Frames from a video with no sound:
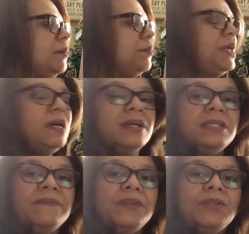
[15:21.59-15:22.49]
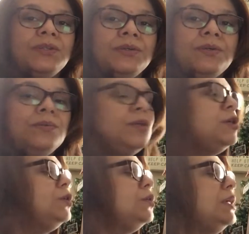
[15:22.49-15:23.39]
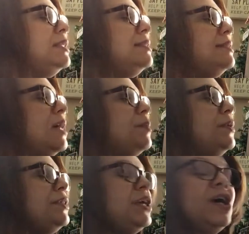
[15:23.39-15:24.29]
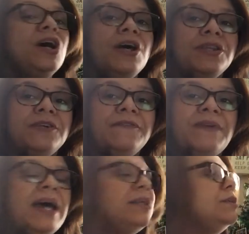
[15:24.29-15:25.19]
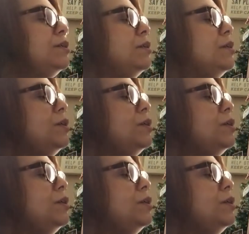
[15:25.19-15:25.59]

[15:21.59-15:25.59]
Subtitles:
Because of the 2, you can double the other factor.